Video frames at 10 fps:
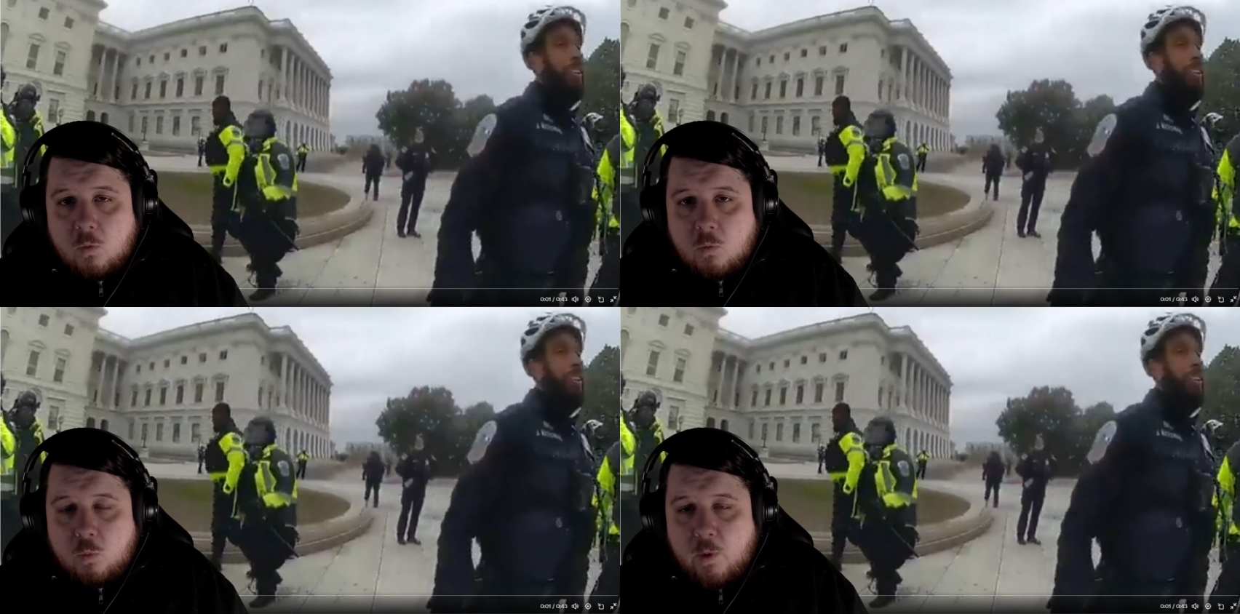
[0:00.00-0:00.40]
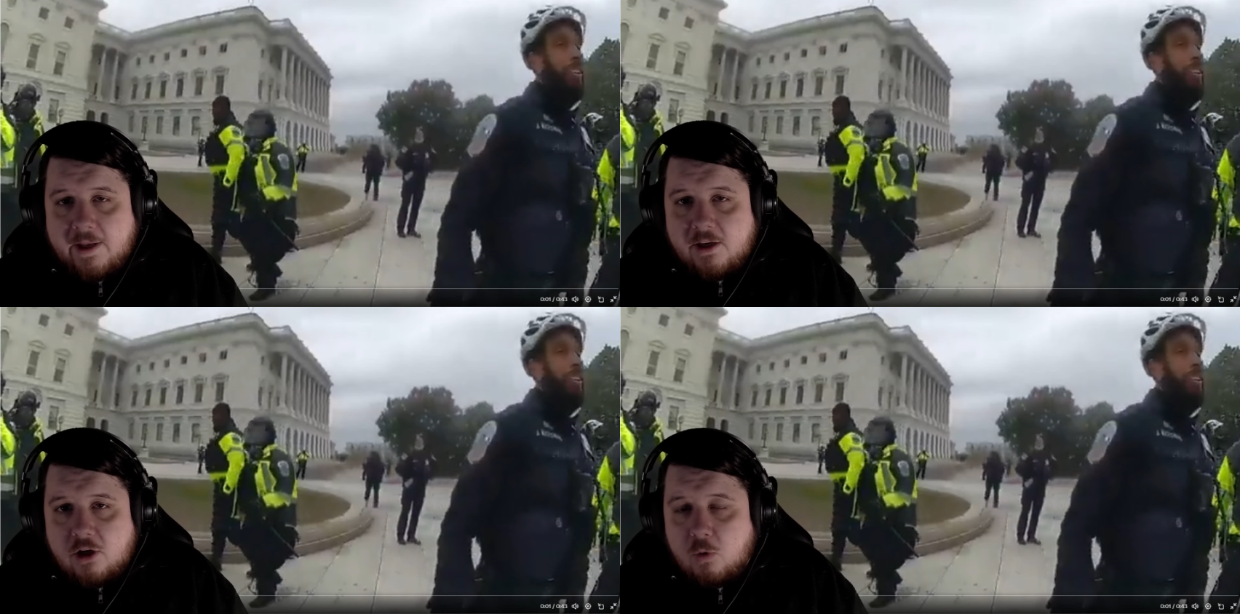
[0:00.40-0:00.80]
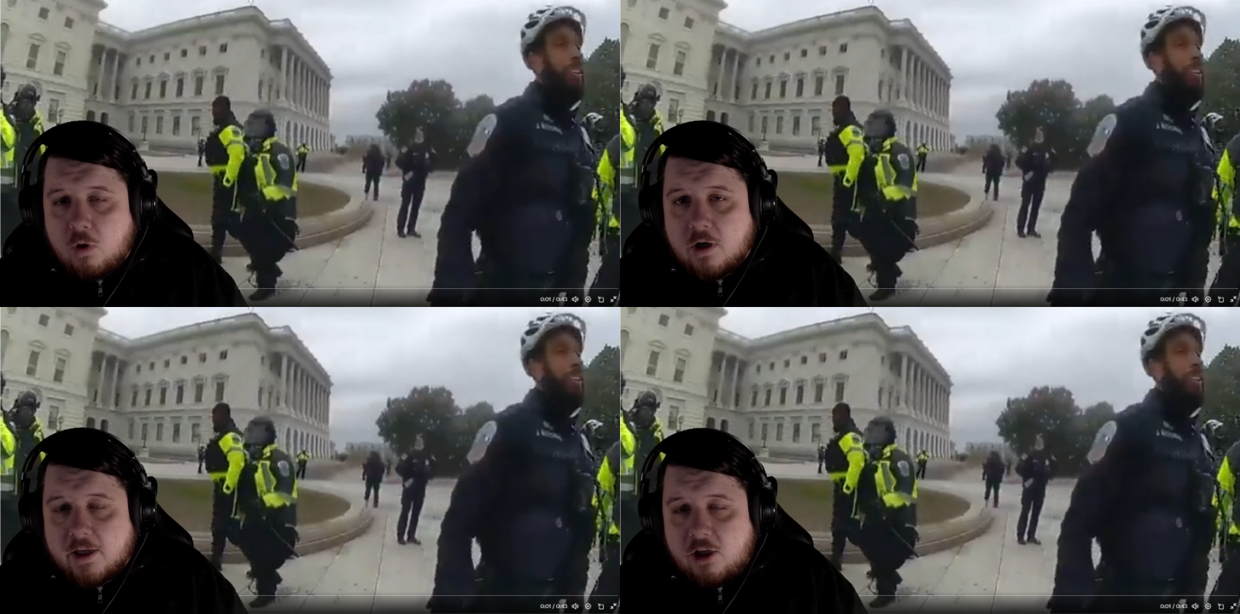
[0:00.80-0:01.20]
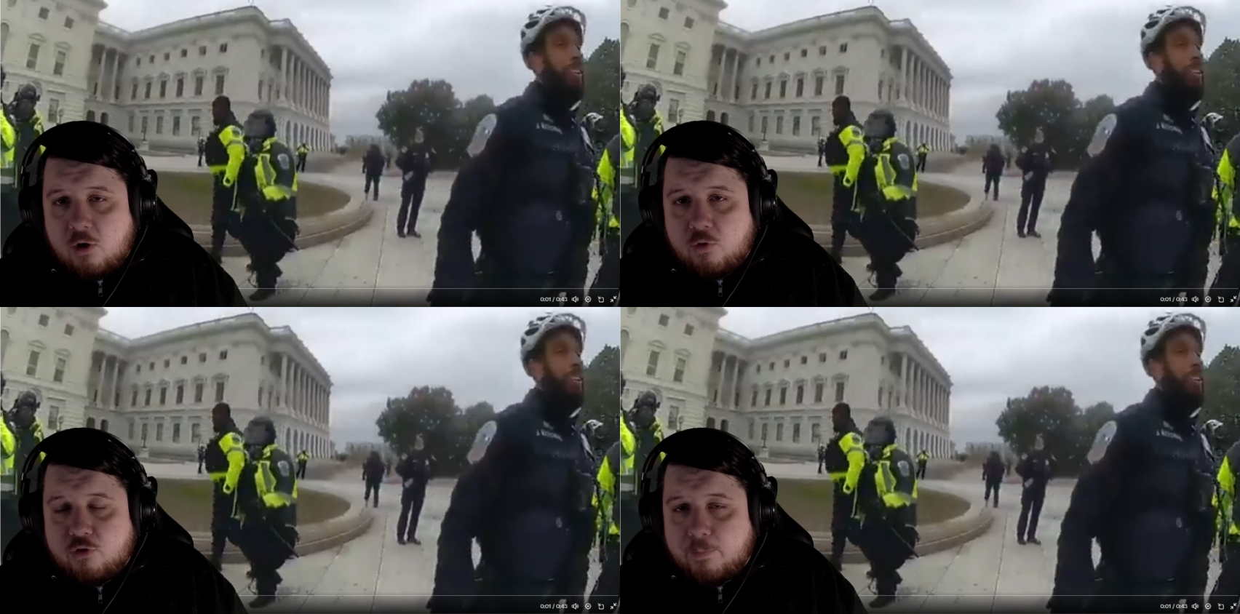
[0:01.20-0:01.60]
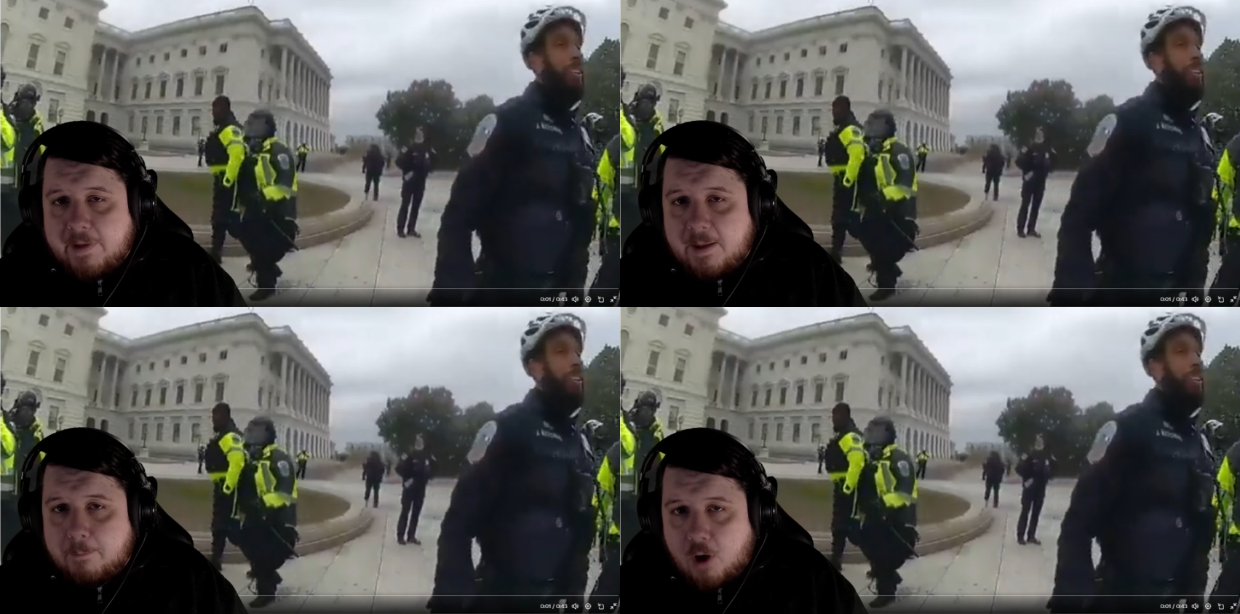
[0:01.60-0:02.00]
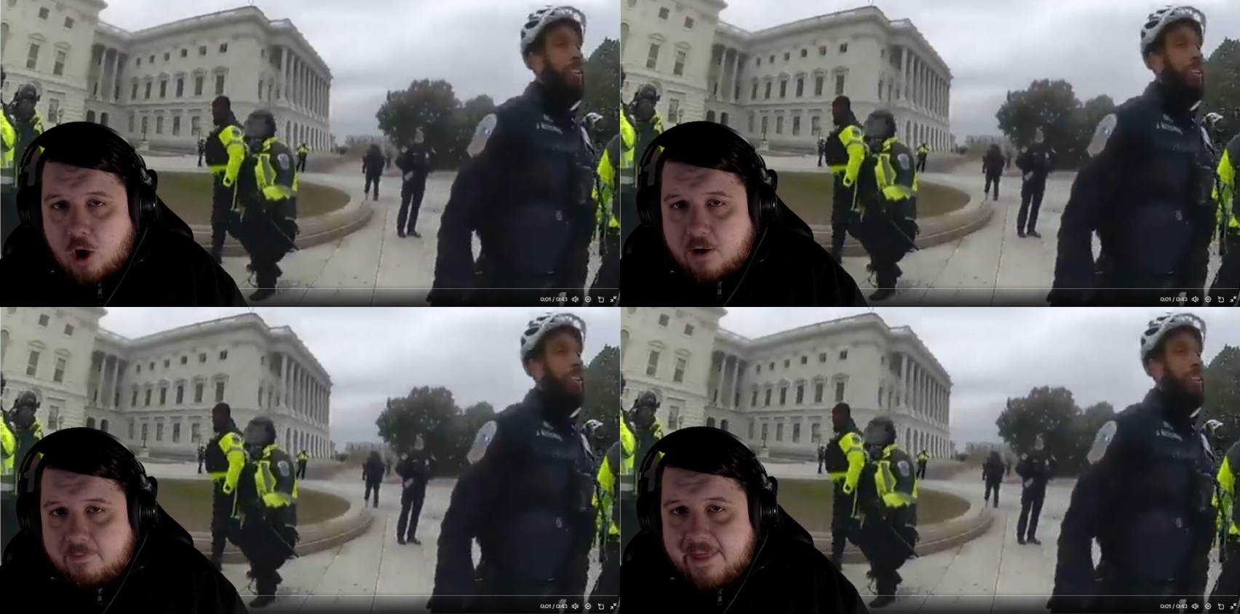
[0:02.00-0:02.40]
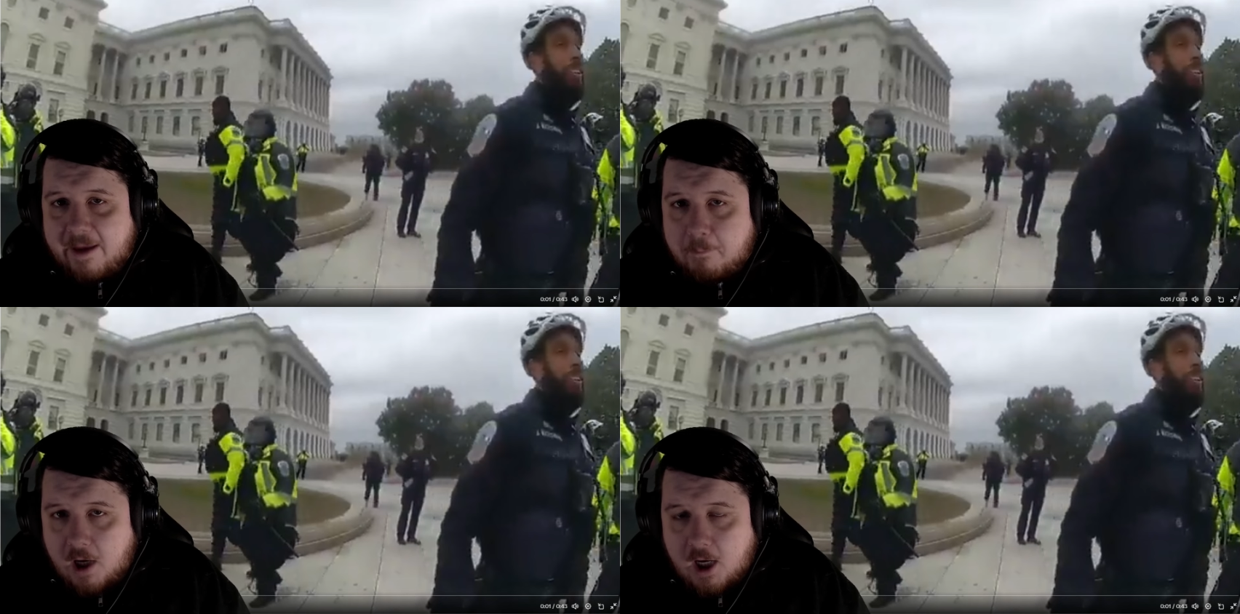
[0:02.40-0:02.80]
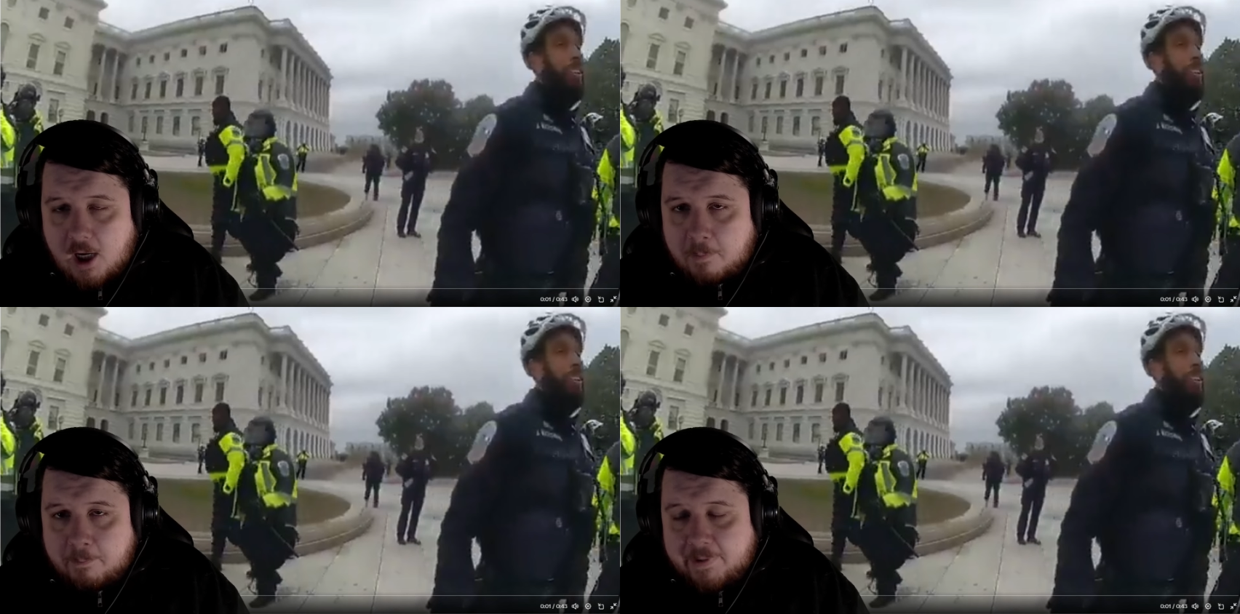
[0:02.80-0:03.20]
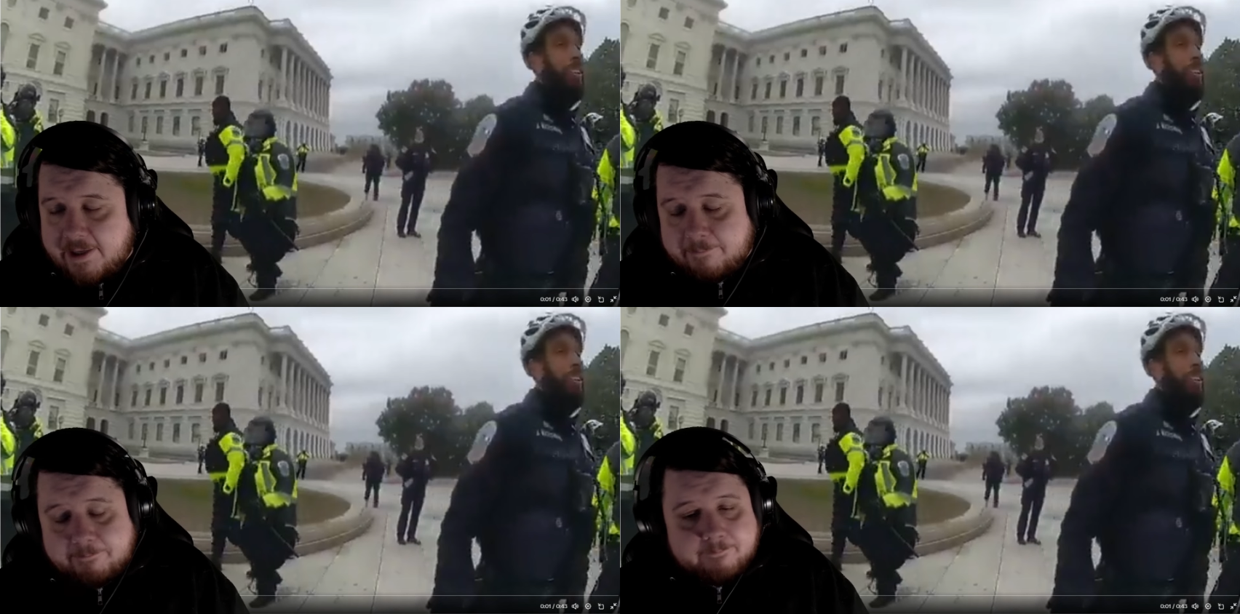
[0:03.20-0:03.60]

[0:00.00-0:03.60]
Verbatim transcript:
Speaker 1: when you are accused of being part of that mob, but